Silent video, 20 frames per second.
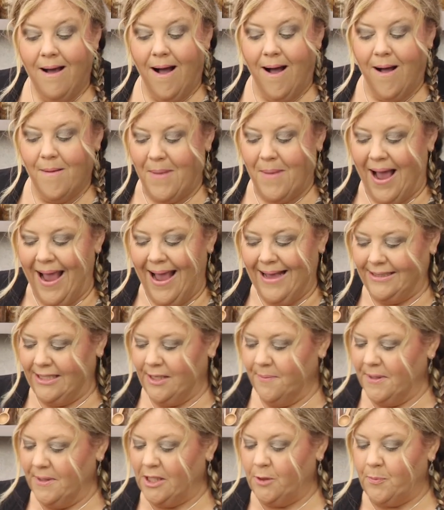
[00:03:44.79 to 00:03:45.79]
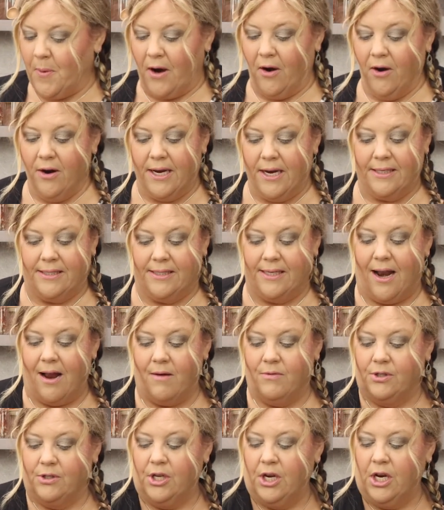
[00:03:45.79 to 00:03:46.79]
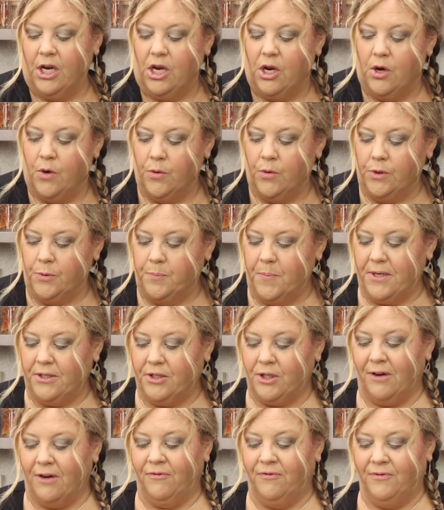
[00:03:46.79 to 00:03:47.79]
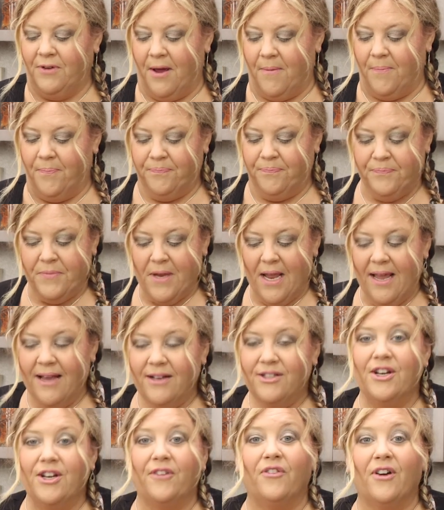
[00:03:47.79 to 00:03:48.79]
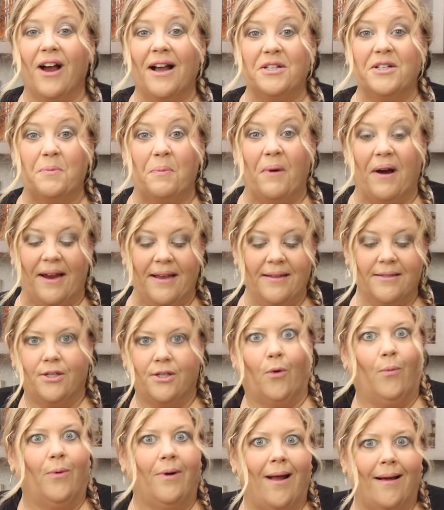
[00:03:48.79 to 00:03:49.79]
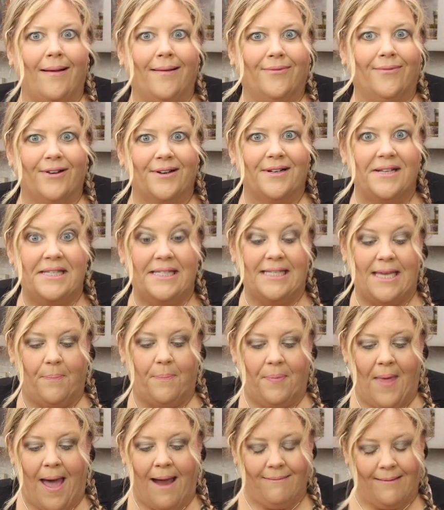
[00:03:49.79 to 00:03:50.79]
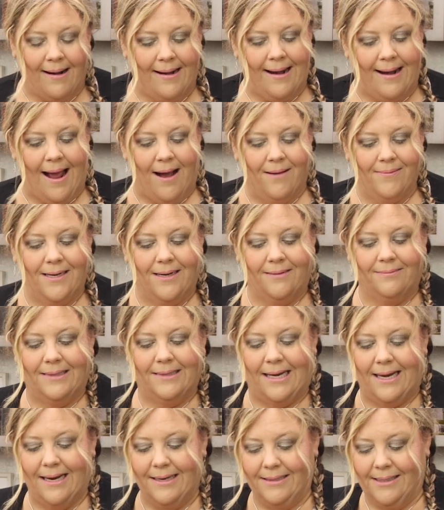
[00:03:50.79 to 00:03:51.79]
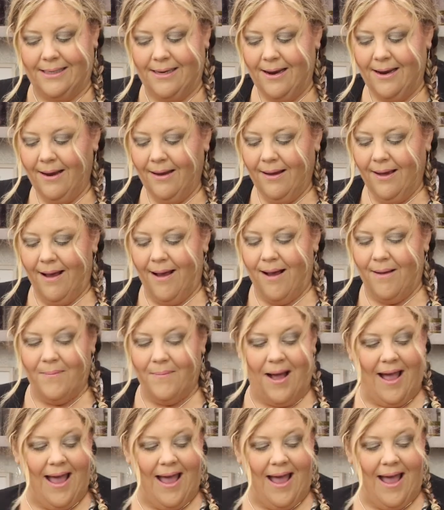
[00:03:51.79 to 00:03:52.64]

Um, I had some asparagus that I was going to use, but Jeff um, Jeff forgot to bring it, so we're not we're going to skip that right now. We don't need it. Um,